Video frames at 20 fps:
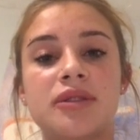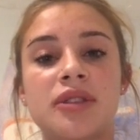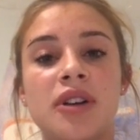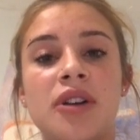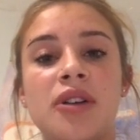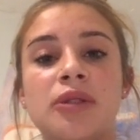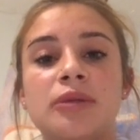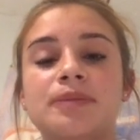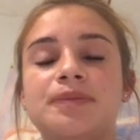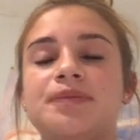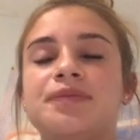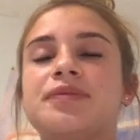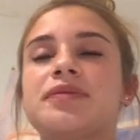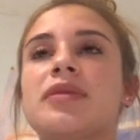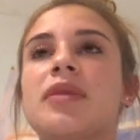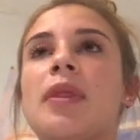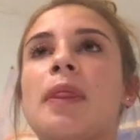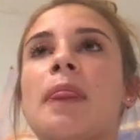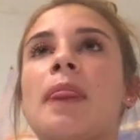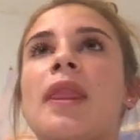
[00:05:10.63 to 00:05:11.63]
So
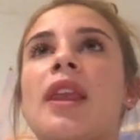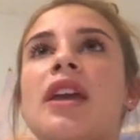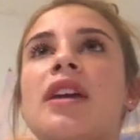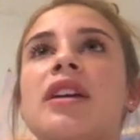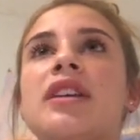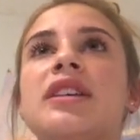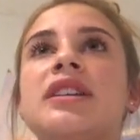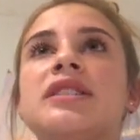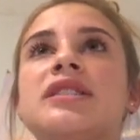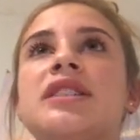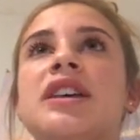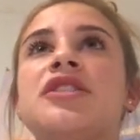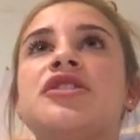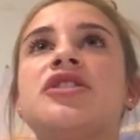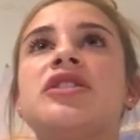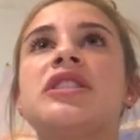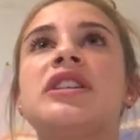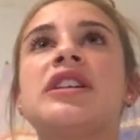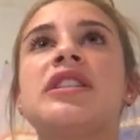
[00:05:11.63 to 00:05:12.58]
essentially,